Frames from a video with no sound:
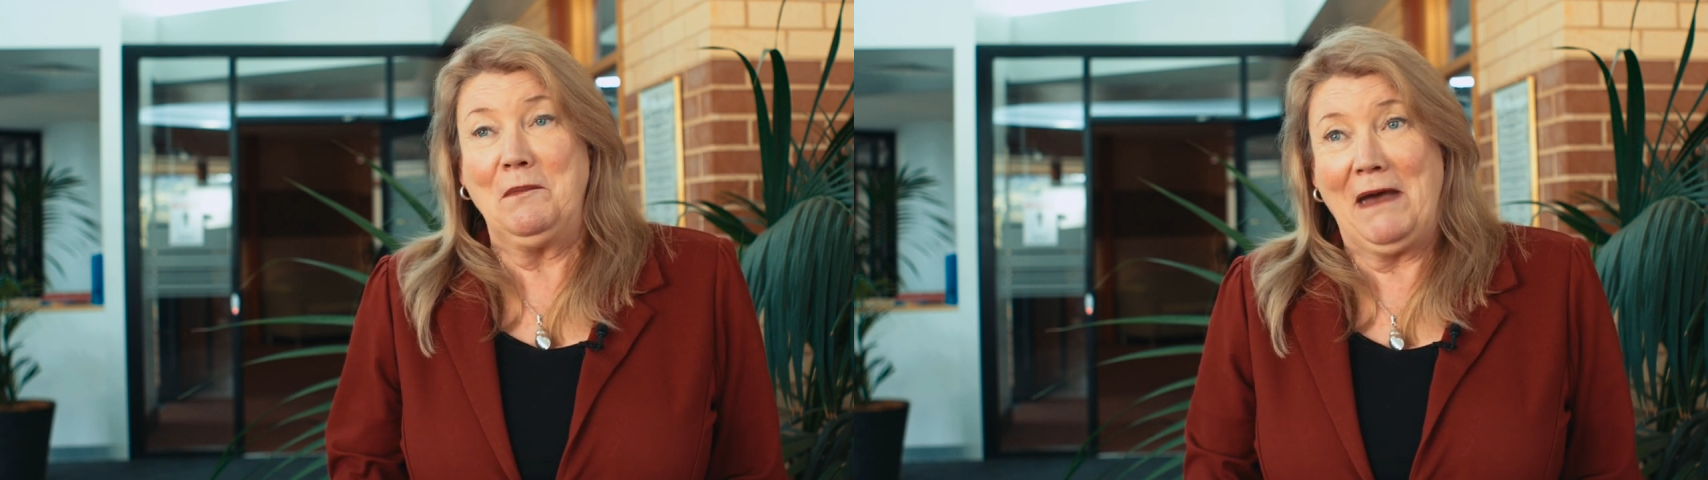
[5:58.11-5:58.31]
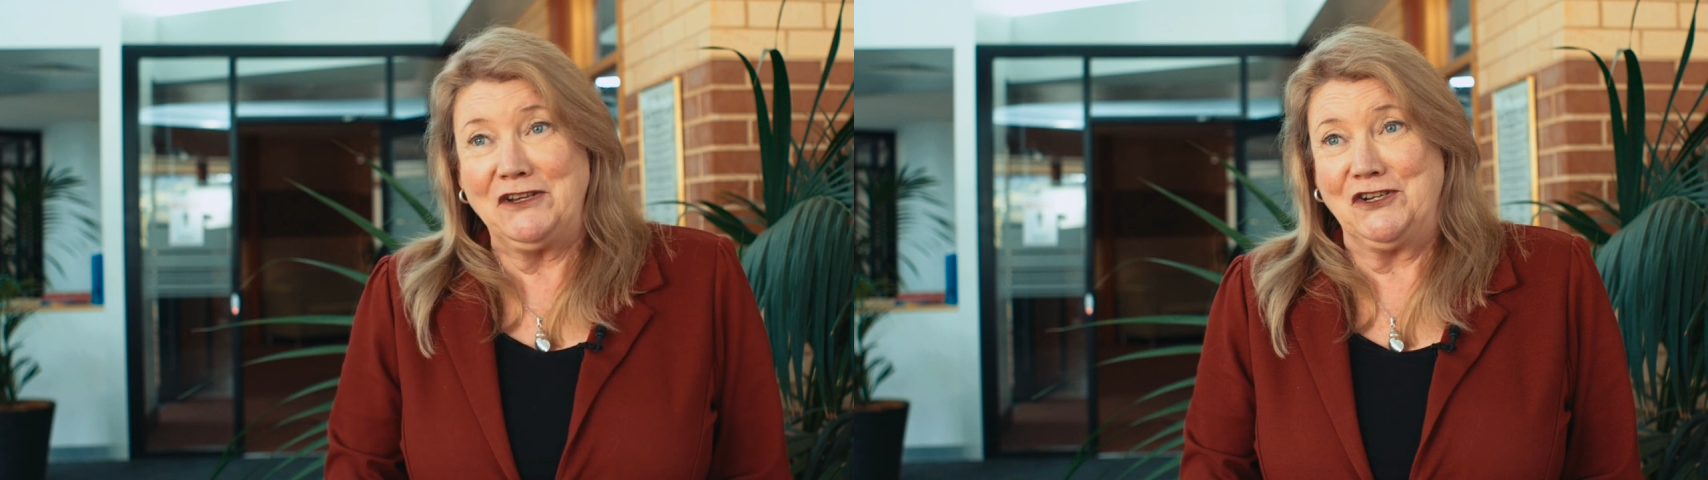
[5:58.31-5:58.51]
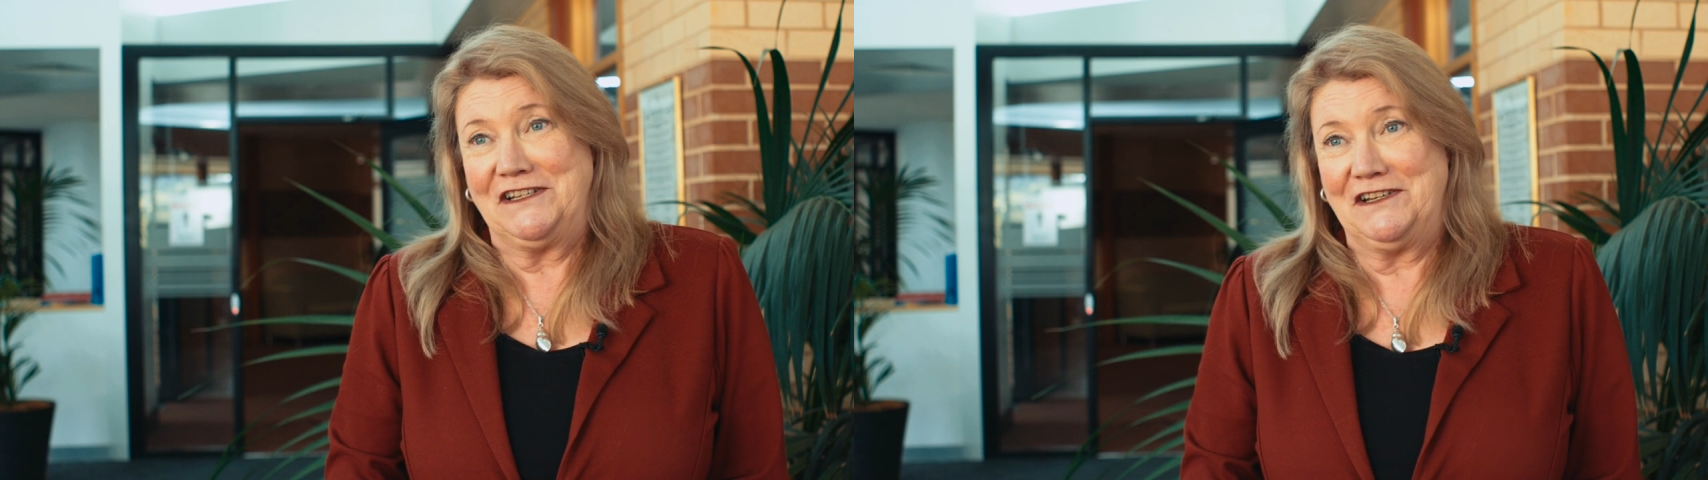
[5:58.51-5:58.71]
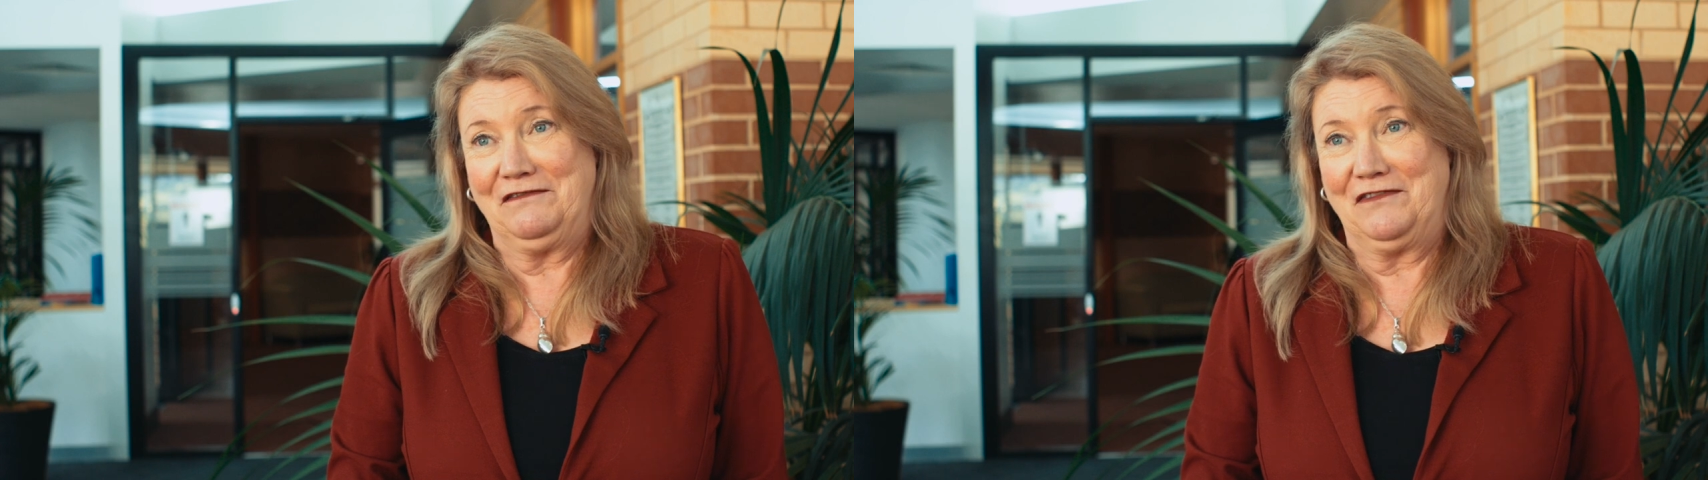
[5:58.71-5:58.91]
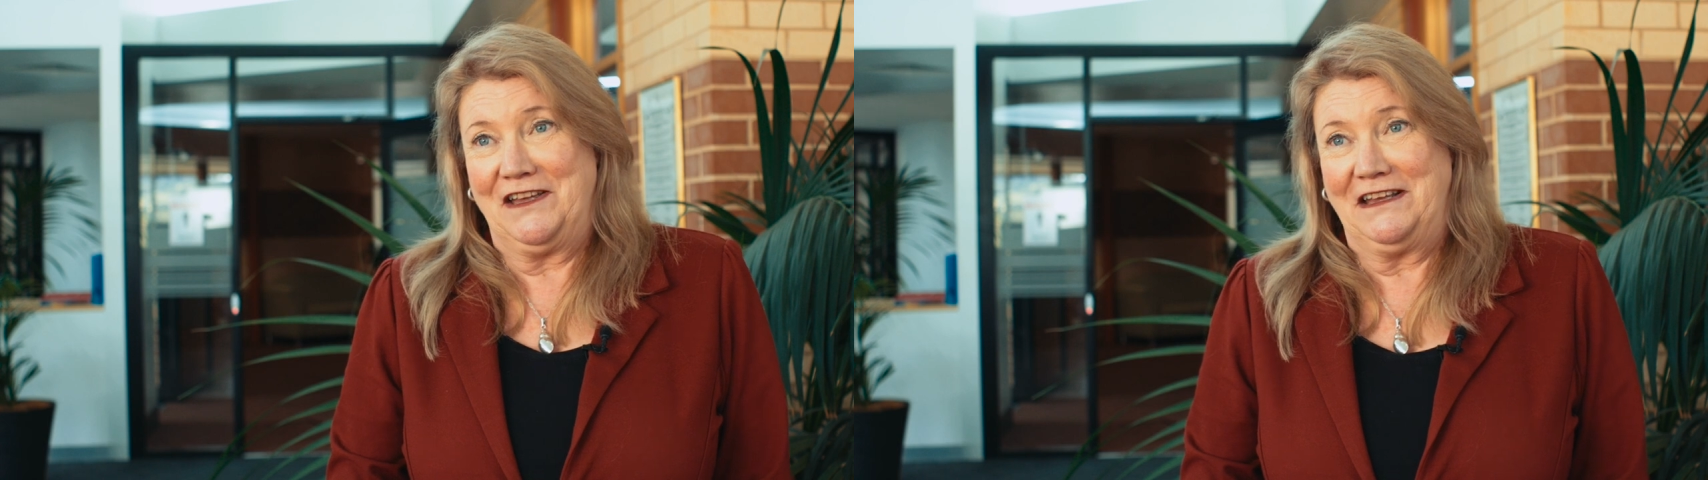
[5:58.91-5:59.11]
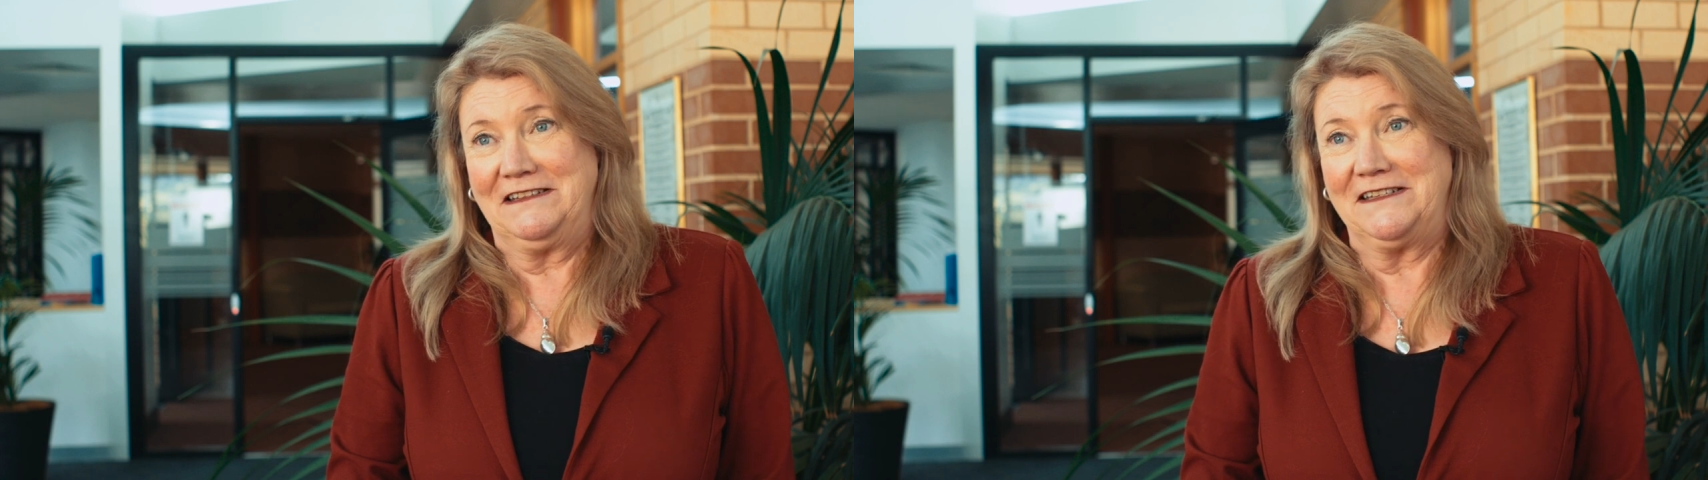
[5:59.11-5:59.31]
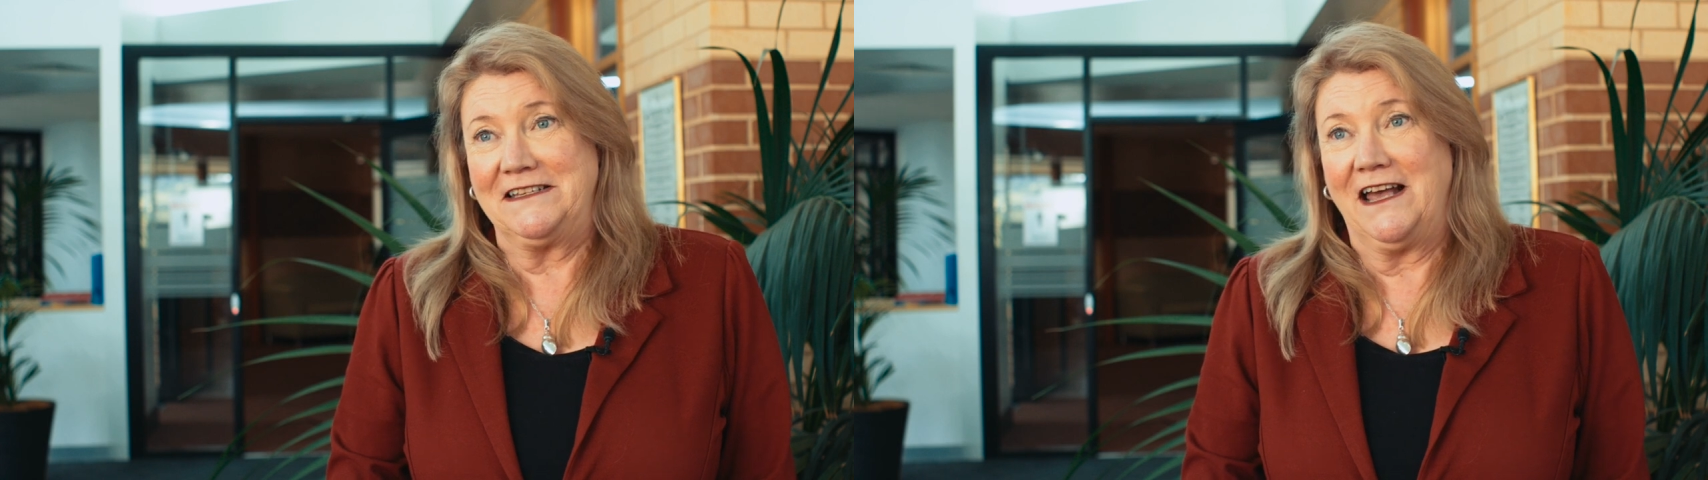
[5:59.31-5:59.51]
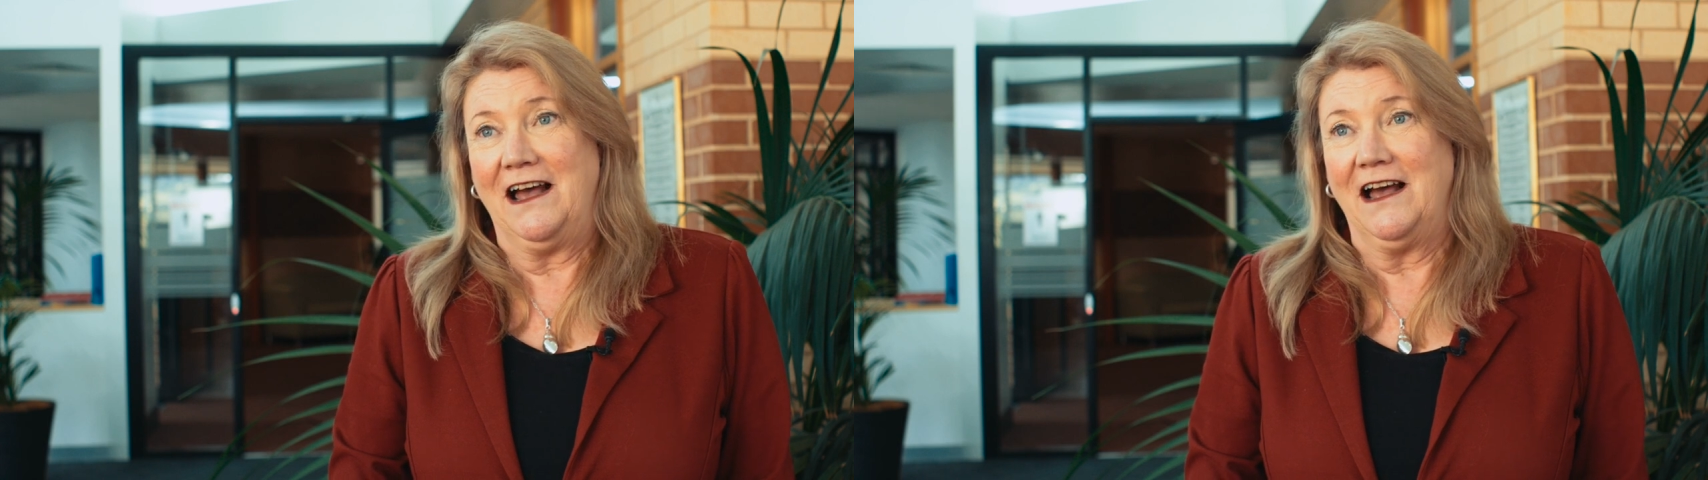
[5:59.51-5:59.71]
imaginative things,